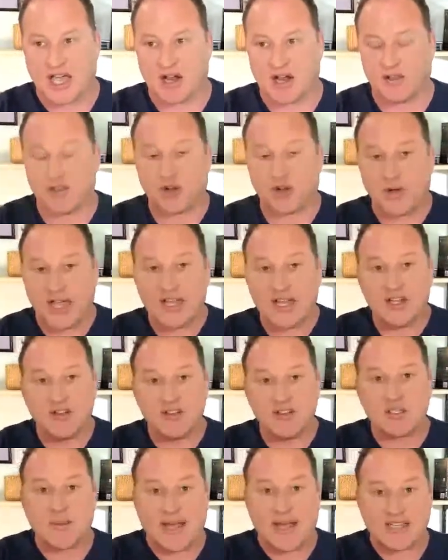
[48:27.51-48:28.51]
The great news
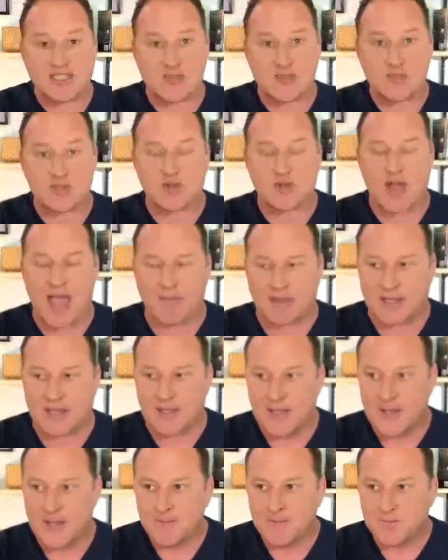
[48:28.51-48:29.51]
about subscribing
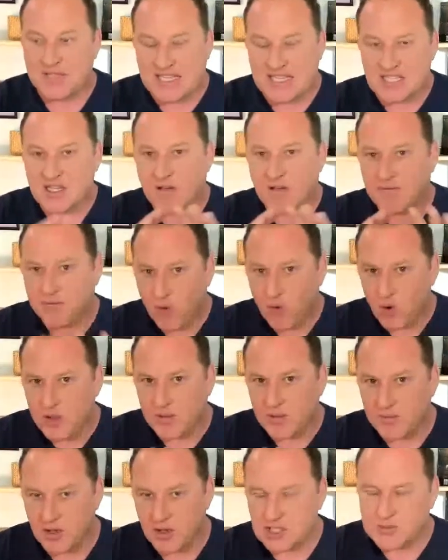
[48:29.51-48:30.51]
is, for the
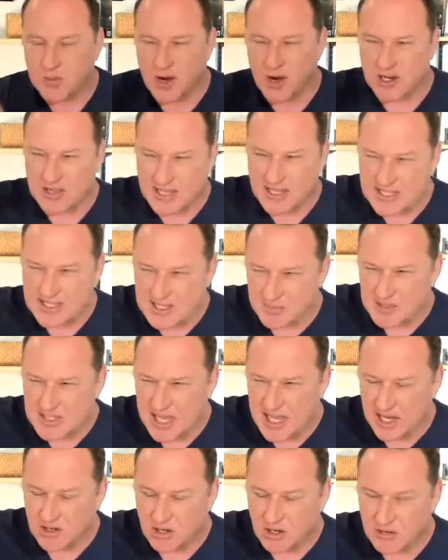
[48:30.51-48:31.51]
most part, unless someone's
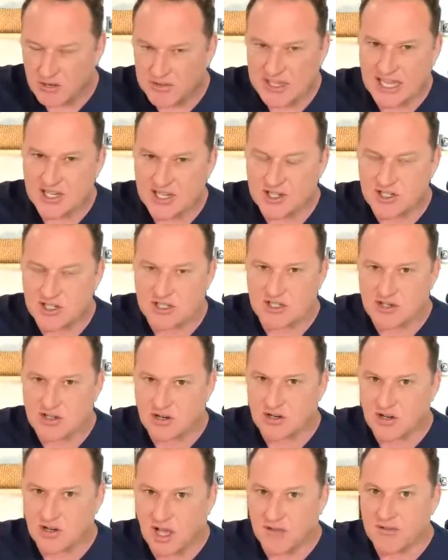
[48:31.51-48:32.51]
got notifications turned
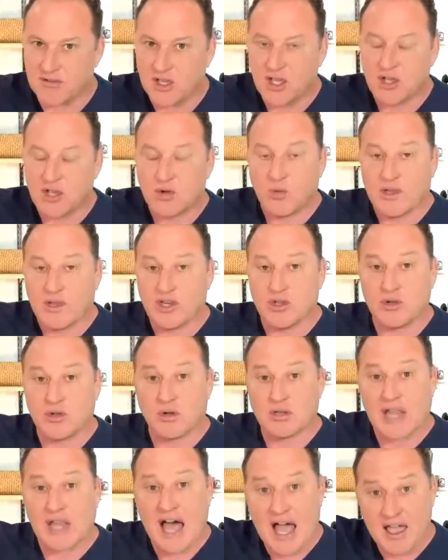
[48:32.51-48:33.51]
off, when you go
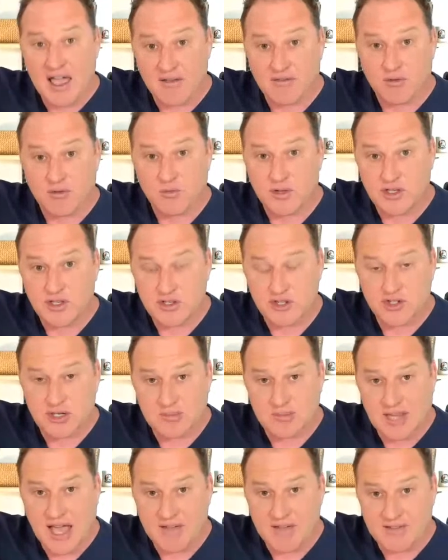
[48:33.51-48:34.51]
live, when you stream
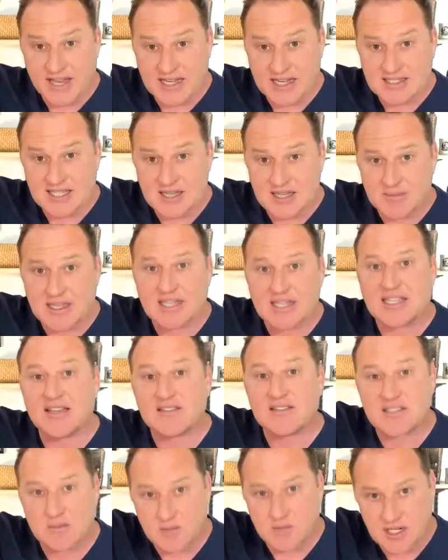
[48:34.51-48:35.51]
live next time, it gives
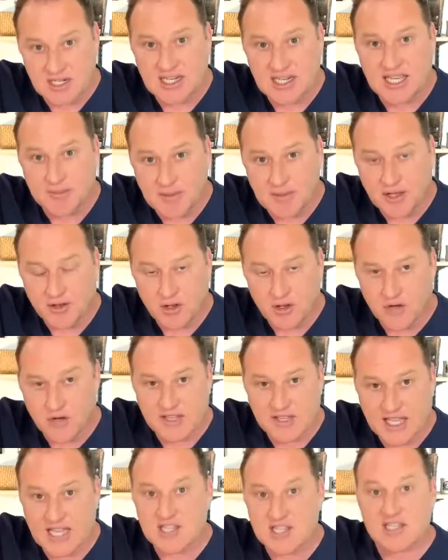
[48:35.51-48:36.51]
someone an email
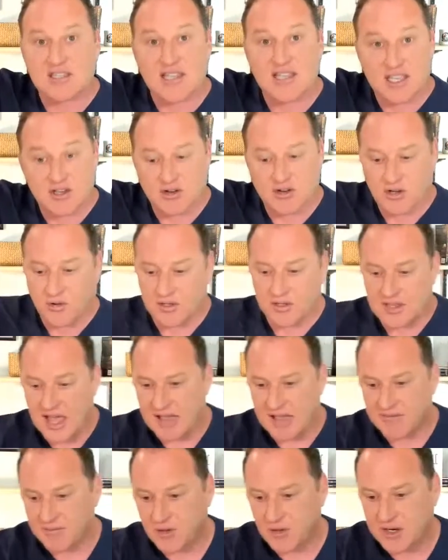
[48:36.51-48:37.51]
notification that you're going live,
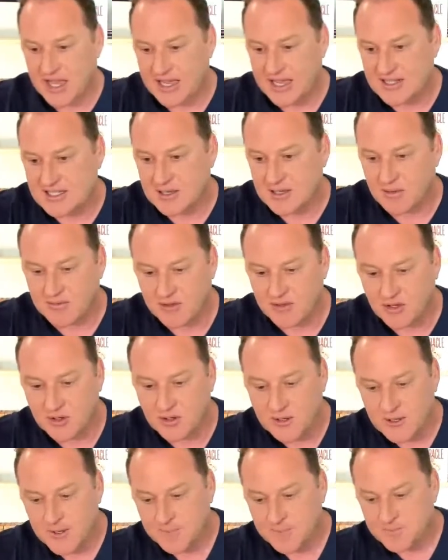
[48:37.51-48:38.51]
okay? And some of you
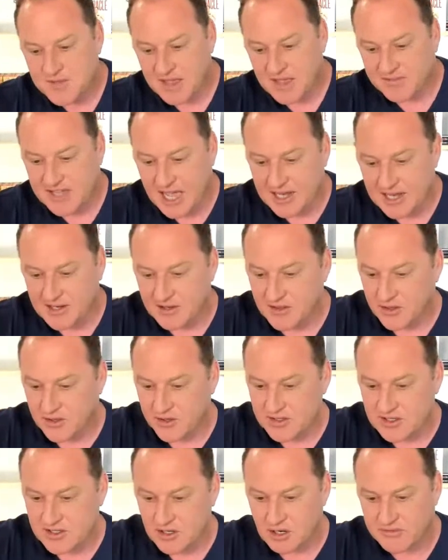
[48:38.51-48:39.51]
have gotten
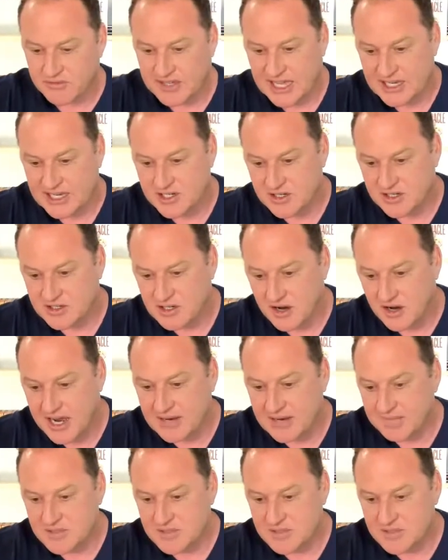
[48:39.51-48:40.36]
those notifications, all right?